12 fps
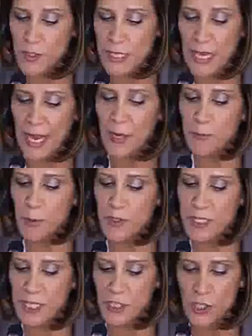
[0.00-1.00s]
in
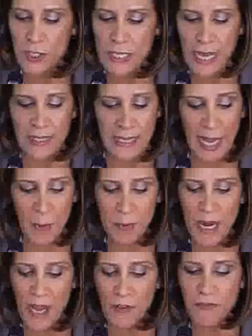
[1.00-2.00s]
procedures and
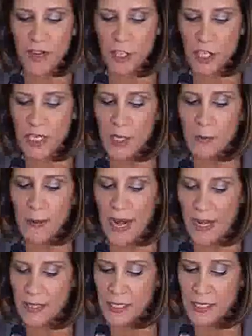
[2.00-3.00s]
helpline functioning
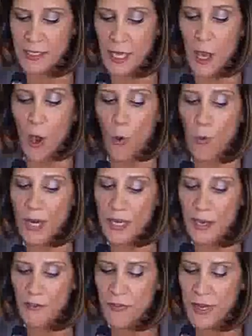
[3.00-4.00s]
practice when
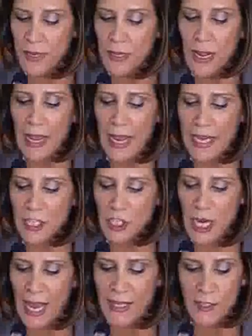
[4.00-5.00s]
given a
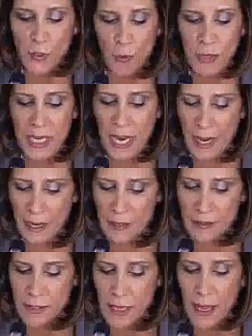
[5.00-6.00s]
chance to be heard,
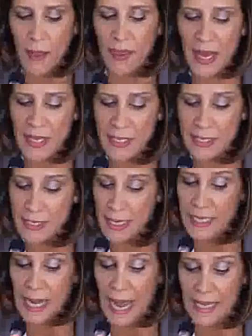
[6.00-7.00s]
thus
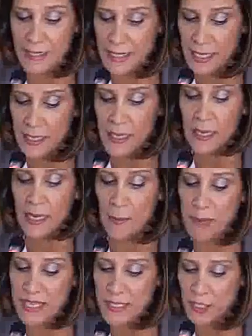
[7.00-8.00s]
enhancing
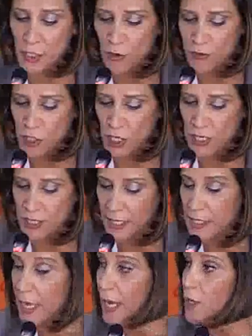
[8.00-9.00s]
capacity of children
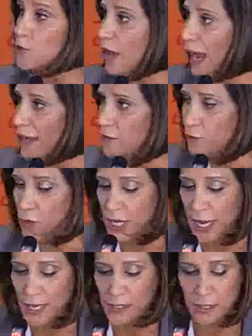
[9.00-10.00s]
to
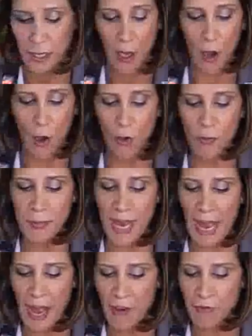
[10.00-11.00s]
advocate on
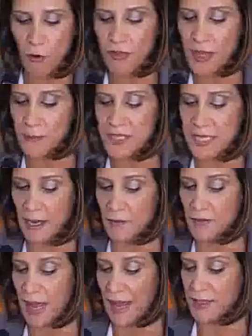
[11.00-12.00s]
behalf of themselves
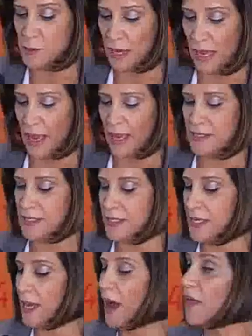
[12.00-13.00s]
as the
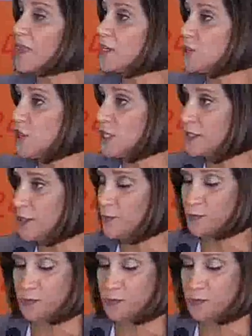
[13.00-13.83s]
other children.